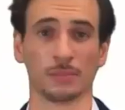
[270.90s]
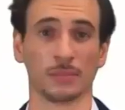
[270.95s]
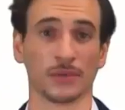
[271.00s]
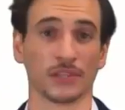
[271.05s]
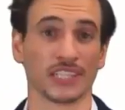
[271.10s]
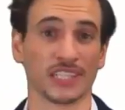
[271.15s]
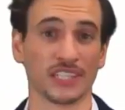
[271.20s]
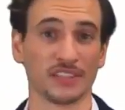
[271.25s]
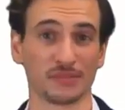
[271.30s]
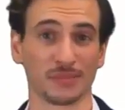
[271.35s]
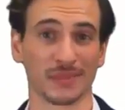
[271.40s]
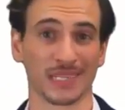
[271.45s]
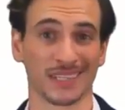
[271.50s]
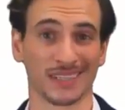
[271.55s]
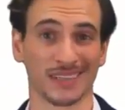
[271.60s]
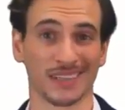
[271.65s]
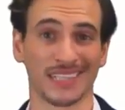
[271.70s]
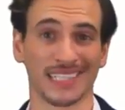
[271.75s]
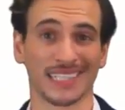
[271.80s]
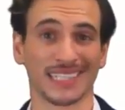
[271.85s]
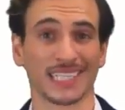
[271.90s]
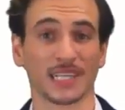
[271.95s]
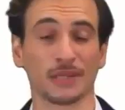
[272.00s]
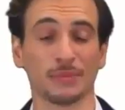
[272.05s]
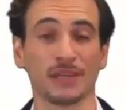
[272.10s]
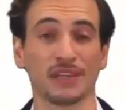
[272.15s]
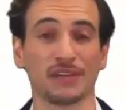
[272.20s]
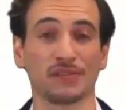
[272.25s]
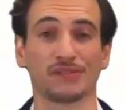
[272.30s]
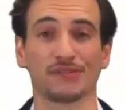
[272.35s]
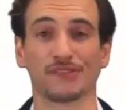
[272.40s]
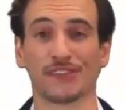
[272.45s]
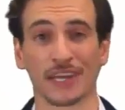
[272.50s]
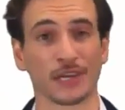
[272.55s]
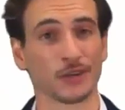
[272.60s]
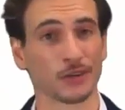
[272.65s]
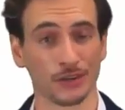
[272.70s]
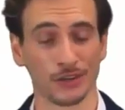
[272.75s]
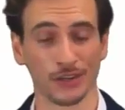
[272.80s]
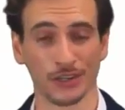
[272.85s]
Believe me, these can be
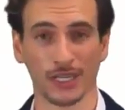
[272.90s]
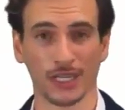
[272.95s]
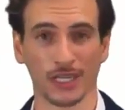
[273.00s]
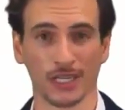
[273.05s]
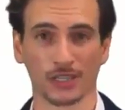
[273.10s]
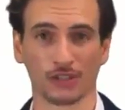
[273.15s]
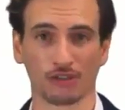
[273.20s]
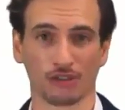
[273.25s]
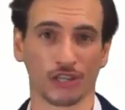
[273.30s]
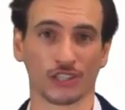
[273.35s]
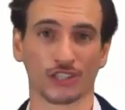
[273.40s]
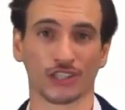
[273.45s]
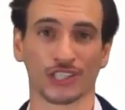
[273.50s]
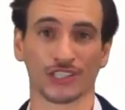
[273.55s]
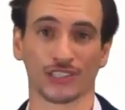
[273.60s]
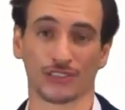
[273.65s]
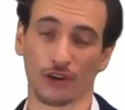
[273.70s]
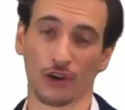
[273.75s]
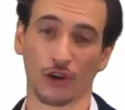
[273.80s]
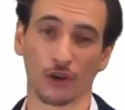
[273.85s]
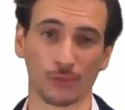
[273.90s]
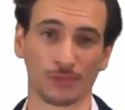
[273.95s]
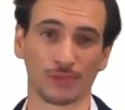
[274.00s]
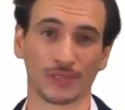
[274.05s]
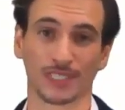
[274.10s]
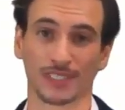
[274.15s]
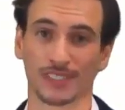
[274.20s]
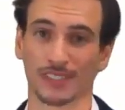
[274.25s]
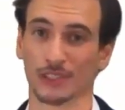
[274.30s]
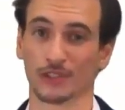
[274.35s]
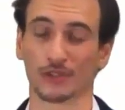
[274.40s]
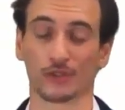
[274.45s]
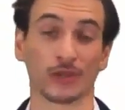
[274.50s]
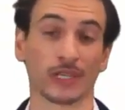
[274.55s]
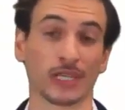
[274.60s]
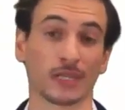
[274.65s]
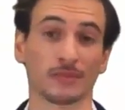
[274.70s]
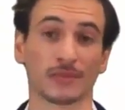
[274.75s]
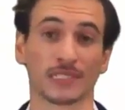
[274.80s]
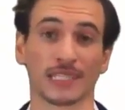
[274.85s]
fatal, crushing your hopes,
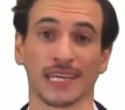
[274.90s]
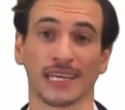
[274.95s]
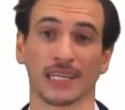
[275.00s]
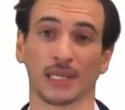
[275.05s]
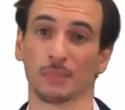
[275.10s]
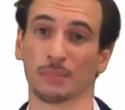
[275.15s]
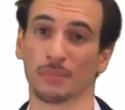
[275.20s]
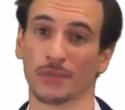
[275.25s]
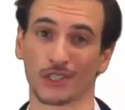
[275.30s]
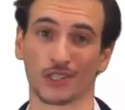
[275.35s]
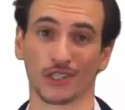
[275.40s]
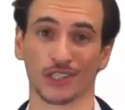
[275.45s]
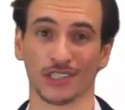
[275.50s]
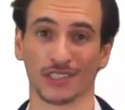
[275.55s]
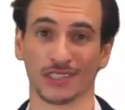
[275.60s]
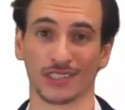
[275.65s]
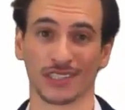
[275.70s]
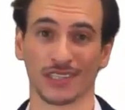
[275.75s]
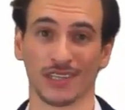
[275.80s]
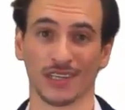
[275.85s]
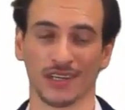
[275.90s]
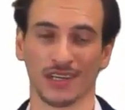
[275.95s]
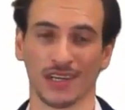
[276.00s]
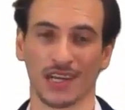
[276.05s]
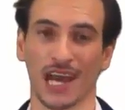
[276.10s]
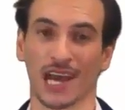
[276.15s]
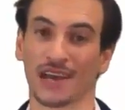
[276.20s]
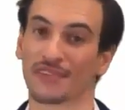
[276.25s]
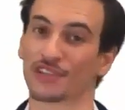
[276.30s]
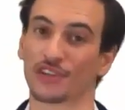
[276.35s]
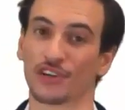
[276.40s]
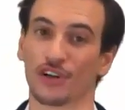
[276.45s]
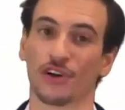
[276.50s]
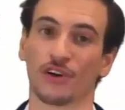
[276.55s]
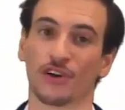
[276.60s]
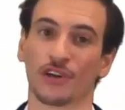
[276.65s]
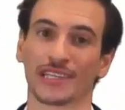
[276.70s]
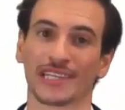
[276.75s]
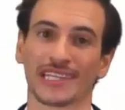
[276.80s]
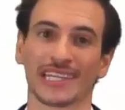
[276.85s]
dreams, and ambitions. After
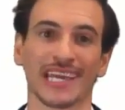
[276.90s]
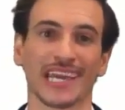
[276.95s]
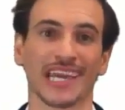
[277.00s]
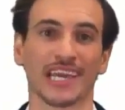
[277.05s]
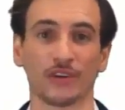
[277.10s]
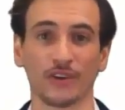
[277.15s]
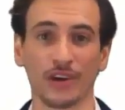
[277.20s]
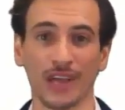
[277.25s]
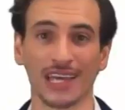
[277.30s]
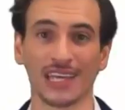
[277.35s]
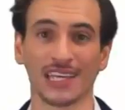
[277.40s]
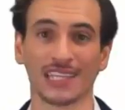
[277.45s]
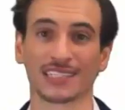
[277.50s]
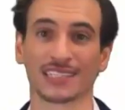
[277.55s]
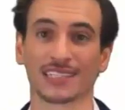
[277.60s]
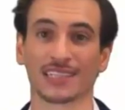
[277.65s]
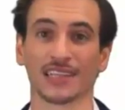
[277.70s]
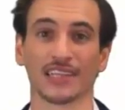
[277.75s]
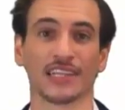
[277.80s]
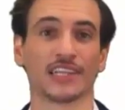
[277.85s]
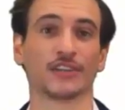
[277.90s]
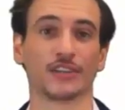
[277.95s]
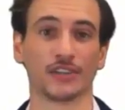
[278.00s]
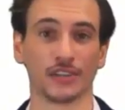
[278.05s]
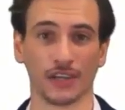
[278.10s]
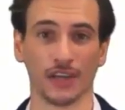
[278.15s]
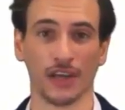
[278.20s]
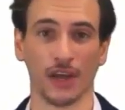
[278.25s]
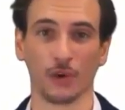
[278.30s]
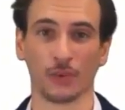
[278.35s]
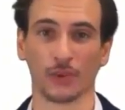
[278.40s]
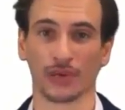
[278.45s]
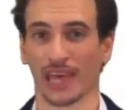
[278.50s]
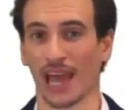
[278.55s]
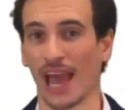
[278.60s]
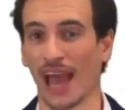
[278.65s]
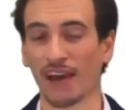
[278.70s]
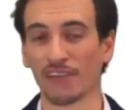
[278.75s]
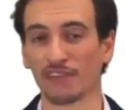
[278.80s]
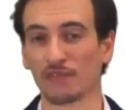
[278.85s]
all, the internet is littered with
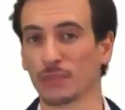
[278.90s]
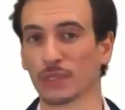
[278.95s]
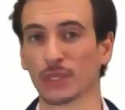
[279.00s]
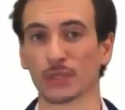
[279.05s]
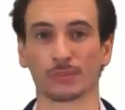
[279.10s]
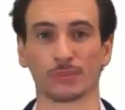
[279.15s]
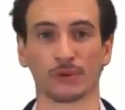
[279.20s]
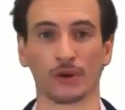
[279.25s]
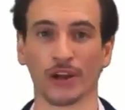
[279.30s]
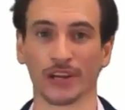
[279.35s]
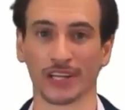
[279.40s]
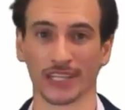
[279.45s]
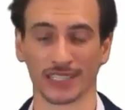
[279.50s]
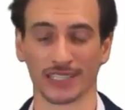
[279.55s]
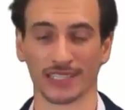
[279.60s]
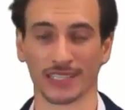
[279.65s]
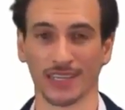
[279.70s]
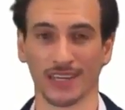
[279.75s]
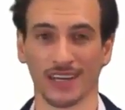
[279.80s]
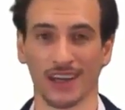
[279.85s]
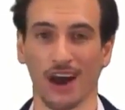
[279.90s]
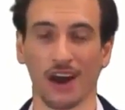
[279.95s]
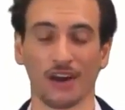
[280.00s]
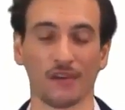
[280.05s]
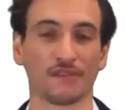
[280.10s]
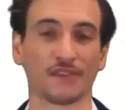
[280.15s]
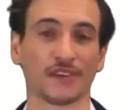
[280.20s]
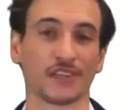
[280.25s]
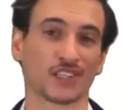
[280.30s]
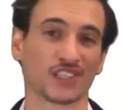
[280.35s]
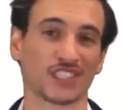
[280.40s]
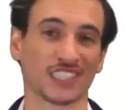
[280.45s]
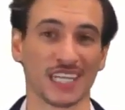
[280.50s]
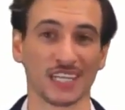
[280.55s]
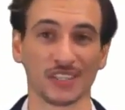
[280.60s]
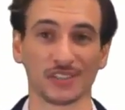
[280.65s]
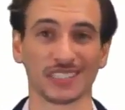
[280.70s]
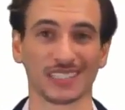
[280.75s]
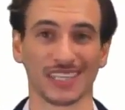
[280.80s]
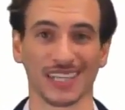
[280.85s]
half-built products, unfinished
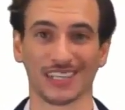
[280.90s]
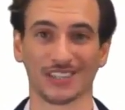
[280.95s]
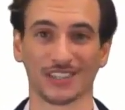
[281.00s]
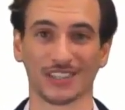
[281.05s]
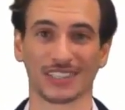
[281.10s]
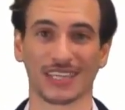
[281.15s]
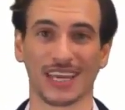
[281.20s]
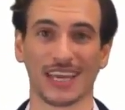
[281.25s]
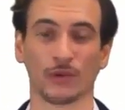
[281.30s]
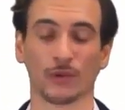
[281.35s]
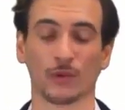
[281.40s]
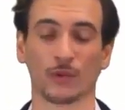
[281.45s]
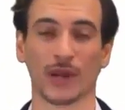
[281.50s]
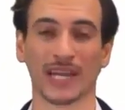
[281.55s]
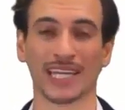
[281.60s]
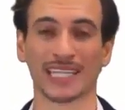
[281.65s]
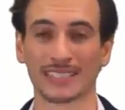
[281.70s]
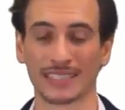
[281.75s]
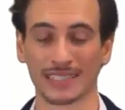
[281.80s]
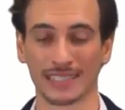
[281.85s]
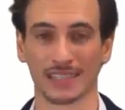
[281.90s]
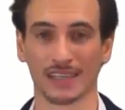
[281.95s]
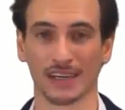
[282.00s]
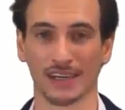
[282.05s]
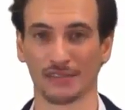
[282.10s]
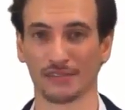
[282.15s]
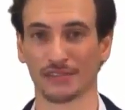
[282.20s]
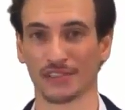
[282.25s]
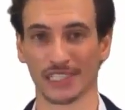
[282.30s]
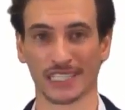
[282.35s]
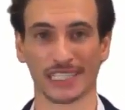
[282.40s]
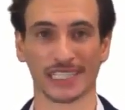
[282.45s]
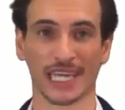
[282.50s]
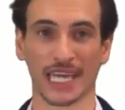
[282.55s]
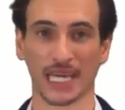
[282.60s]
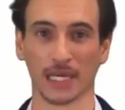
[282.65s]
sales letters, and wasted affiliate